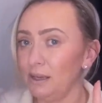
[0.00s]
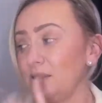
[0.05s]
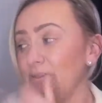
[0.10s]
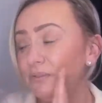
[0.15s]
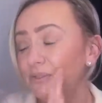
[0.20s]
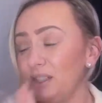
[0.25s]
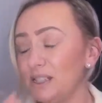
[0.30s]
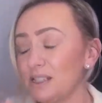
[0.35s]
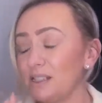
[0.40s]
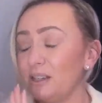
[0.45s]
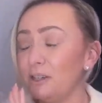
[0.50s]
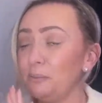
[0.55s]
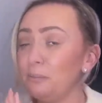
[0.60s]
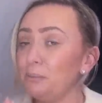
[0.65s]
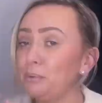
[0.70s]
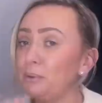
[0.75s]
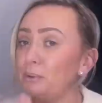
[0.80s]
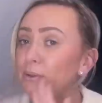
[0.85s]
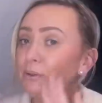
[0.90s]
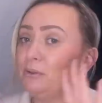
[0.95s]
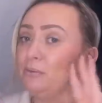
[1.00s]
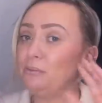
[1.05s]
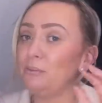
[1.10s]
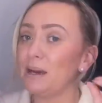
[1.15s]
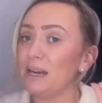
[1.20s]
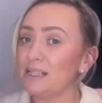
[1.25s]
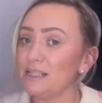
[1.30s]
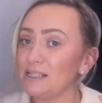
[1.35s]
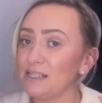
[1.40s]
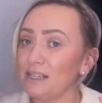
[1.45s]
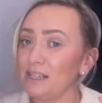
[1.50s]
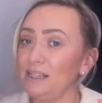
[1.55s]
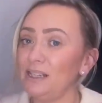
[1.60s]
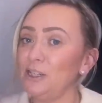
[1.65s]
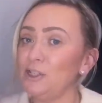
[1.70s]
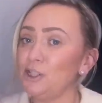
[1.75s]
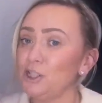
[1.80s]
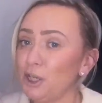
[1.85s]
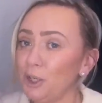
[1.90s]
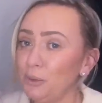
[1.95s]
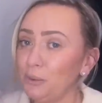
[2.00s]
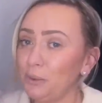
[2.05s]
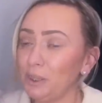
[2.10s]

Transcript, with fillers: If this can improve my skin in two